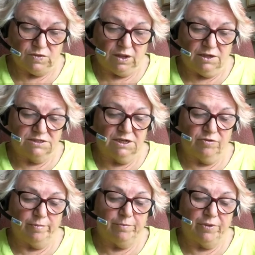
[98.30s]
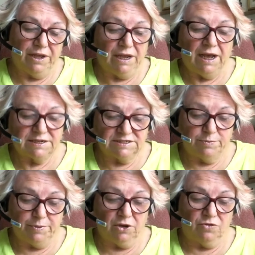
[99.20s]
So remember, it has to
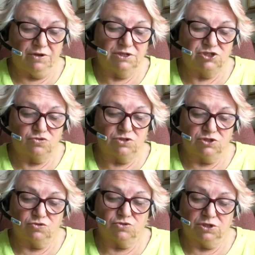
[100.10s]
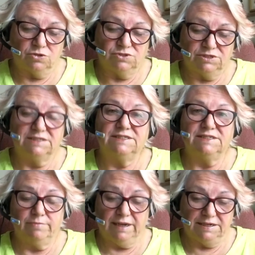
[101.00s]
be on an assured short hold tenancy
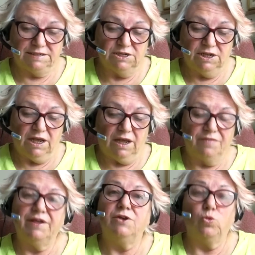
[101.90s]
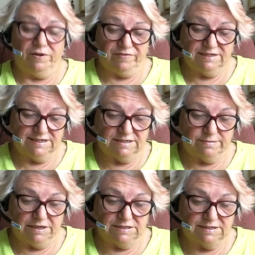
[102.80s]
in place, and they're normally for 6
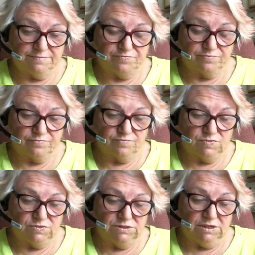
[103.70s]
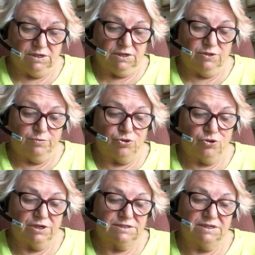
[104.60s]
months. The
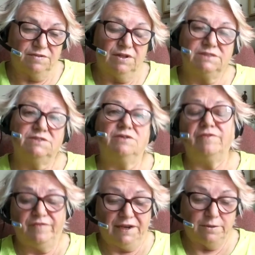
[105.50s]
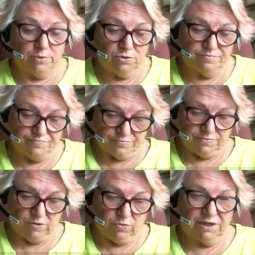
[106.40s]
products that are available
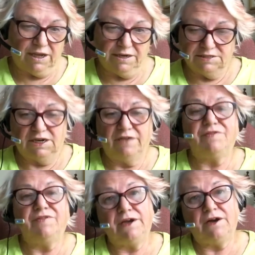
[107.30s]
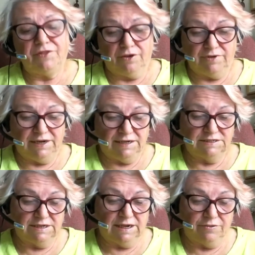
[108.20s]
with Canada Life, and they are the only
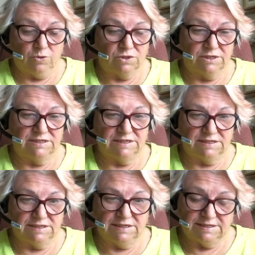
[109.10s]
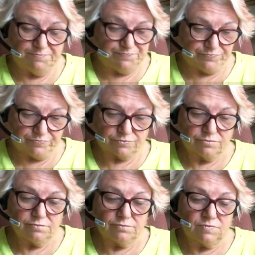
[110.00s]
lender now that will consider this,
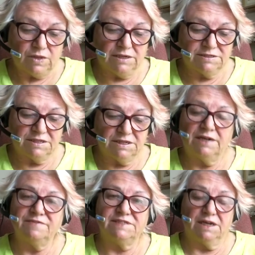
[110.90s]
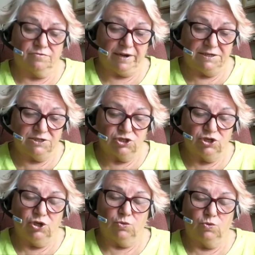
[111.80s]
it's the lifestyle range,
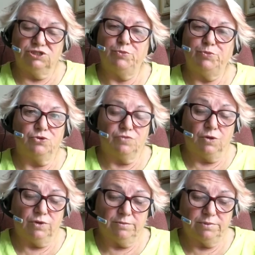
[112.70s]
which is pure roll-up,